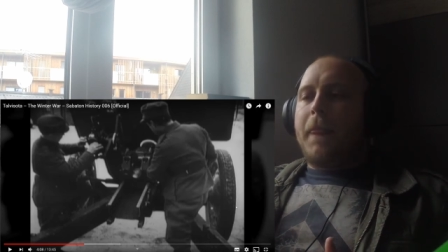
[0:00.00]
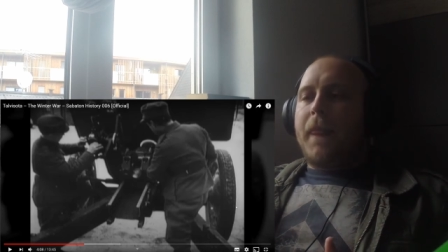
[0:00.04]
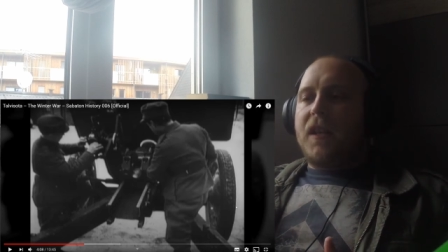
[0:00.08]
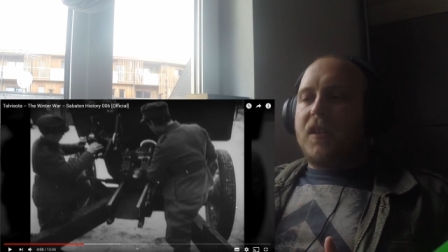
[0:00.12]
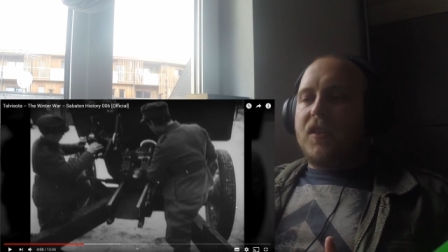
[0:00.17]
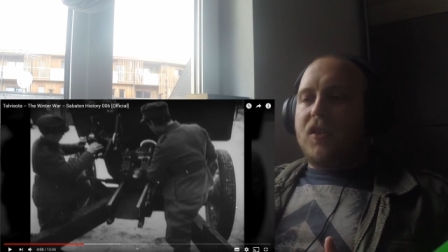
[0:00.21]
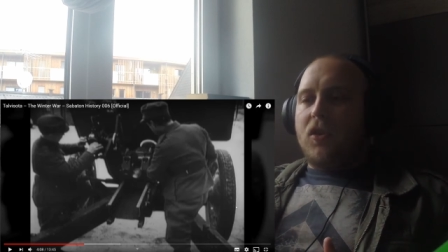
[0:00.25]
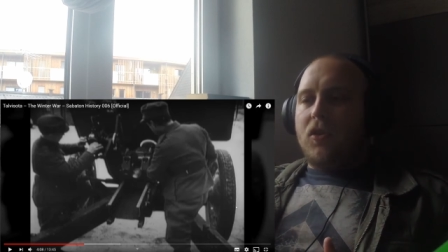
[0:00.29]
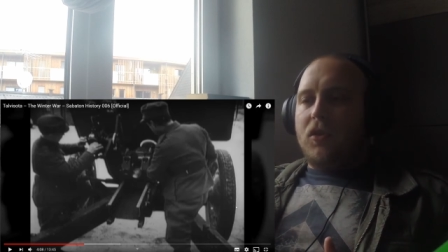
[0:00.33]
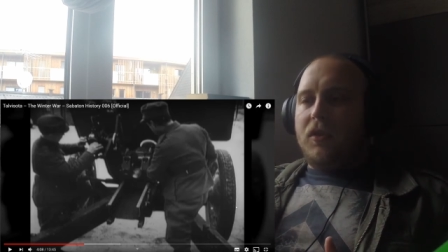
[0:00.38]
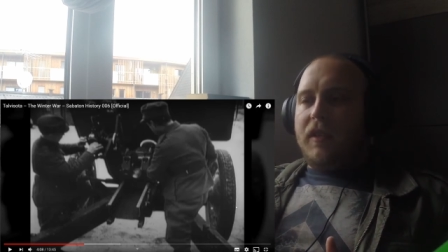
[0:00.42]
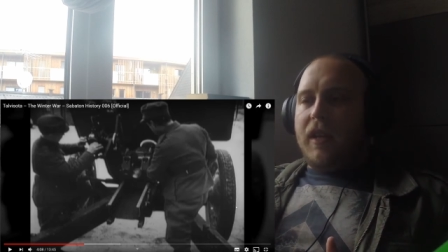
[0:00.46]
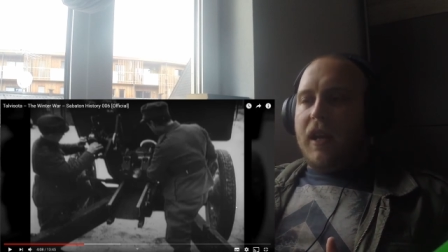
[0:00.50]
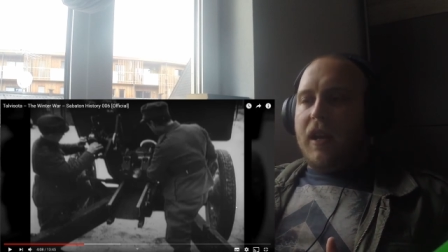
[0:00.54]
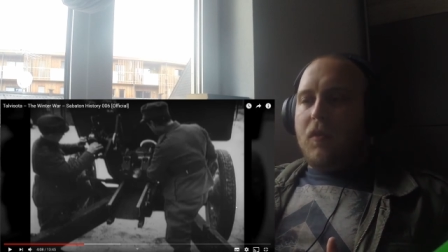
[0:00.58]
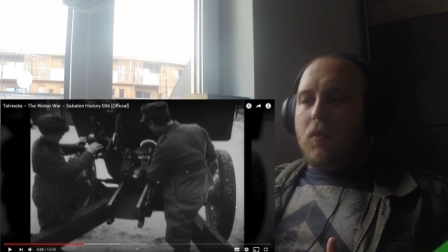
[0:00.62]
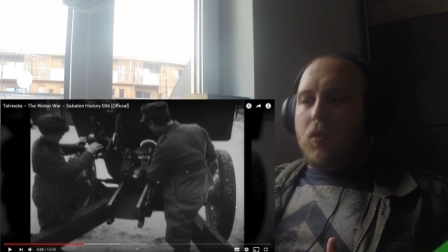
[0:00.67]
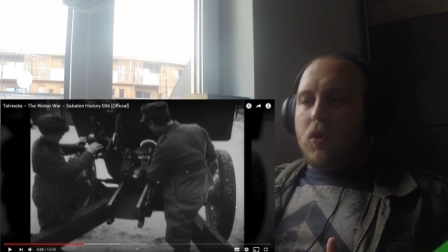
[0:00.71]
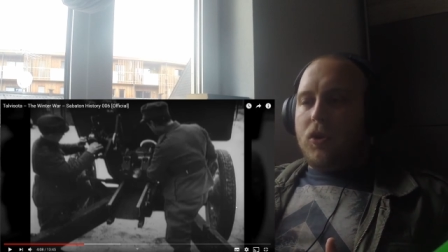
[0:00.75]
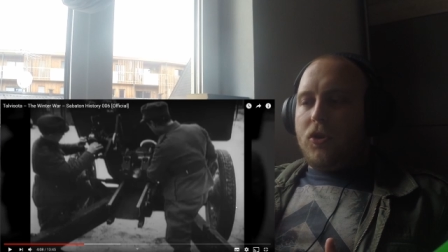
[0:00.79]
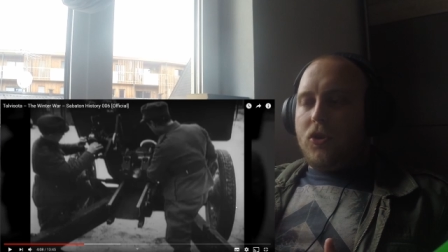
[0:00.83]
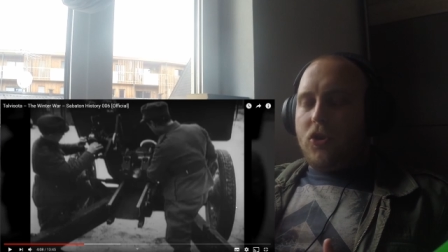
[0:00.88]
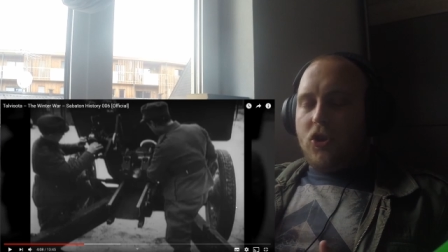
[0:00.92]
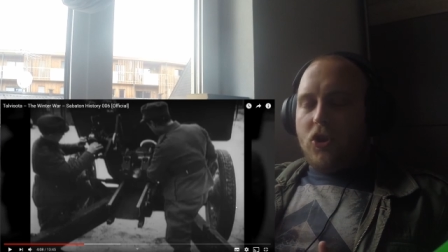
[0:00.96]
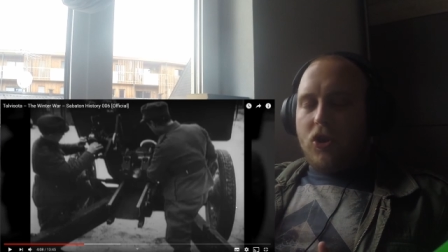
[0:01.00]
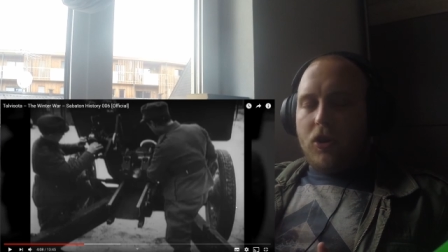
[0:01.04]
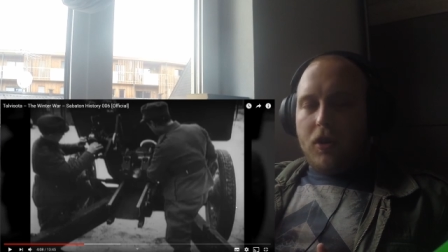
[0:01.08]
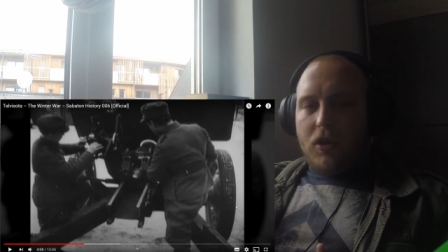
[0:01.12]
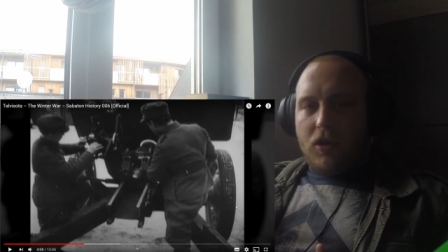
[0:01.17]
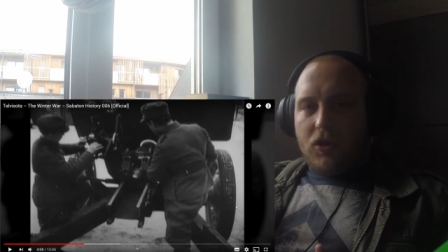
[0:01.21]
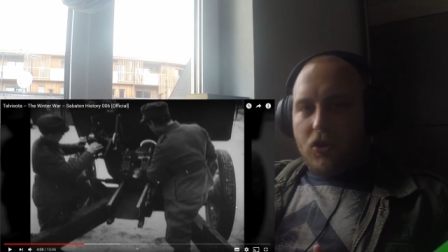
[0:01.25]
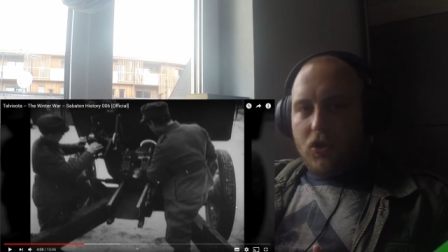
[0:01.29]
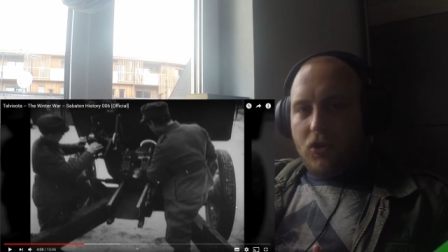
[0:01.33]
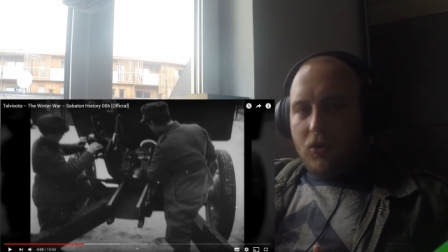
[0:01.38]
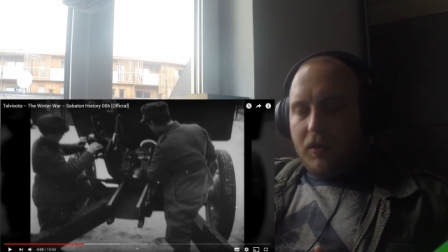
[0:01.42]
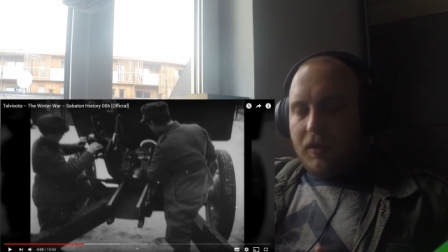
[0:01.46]
So they would
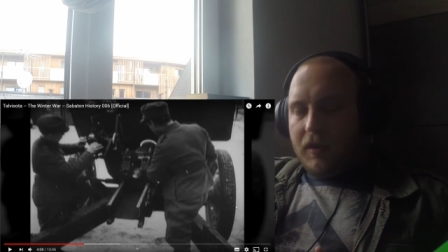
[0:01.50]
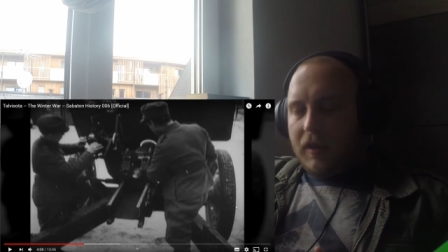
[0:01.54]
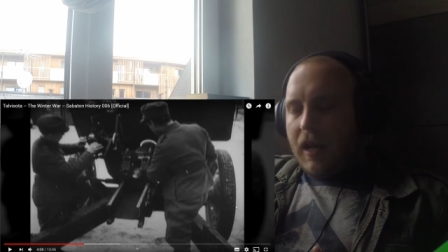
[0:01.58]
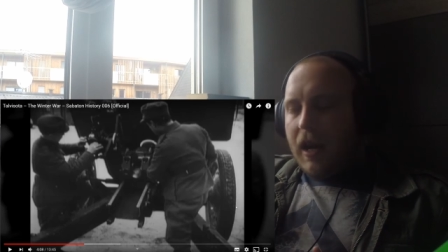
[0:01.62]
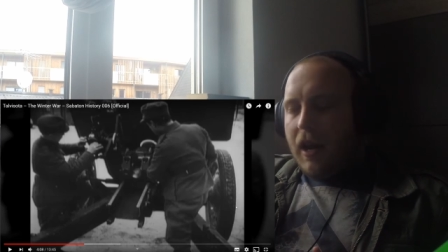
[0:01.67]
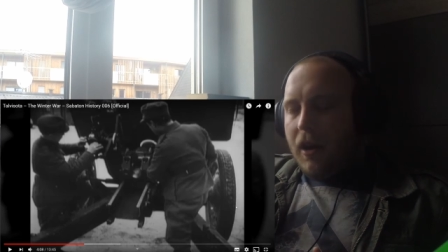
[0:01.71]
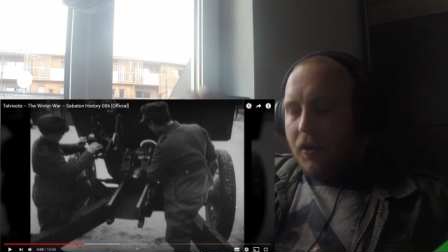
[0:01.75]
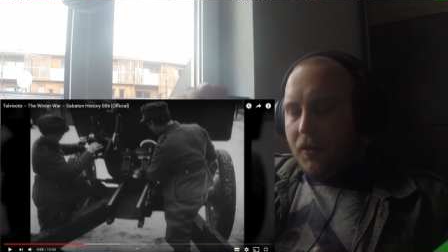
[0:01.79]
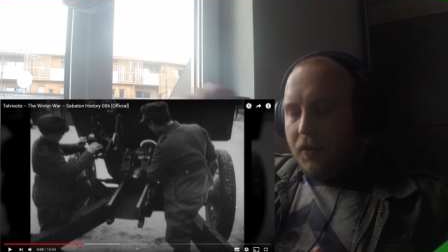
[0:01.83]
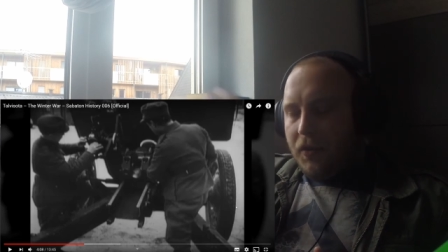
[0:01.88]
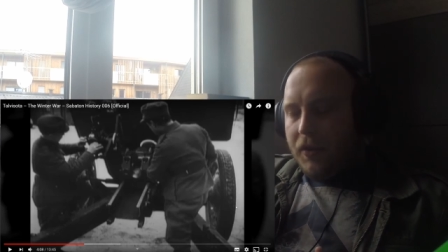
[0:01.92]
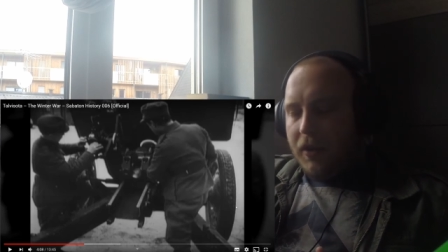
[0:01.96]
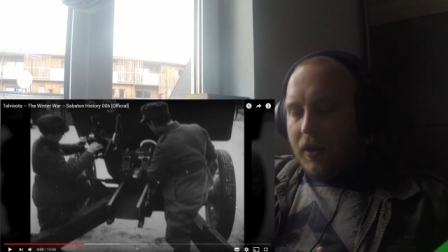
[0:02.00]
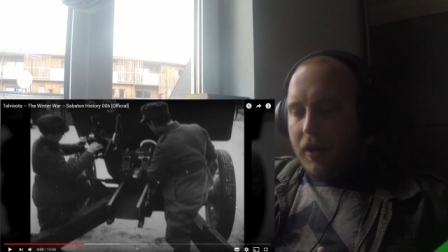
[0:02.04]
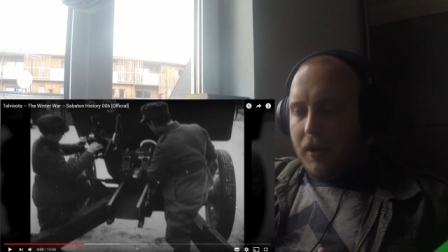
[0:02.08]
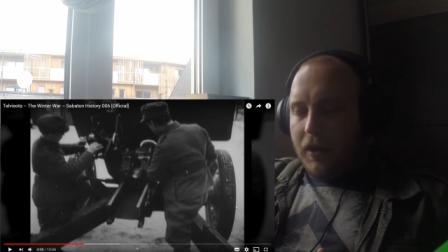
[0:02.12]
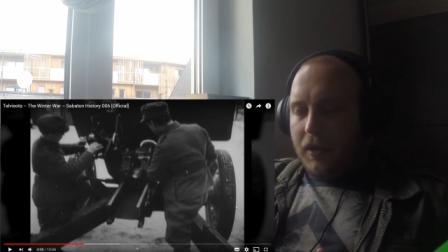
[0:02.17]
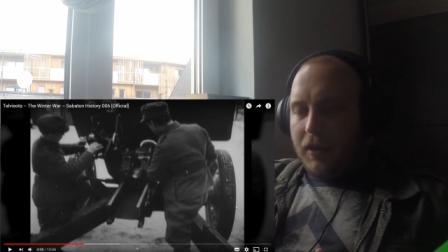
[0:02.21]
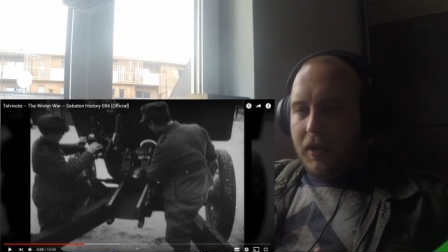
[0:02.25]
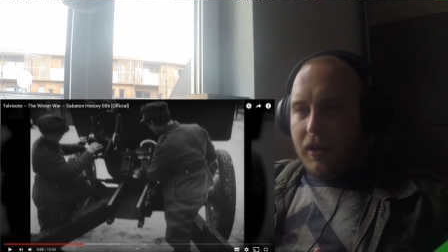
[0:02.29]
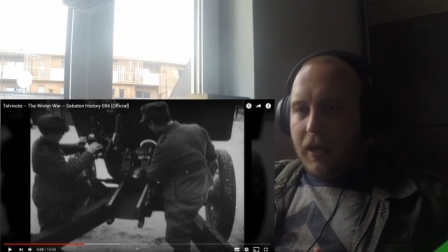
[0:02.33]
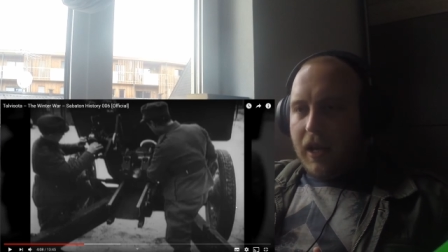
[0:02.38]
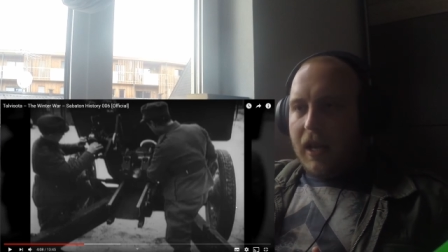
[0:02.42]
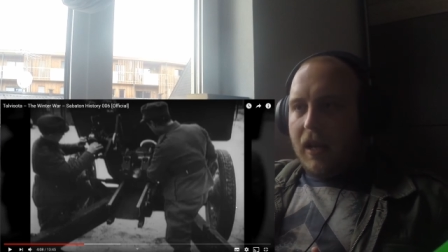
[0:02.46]
shoot down the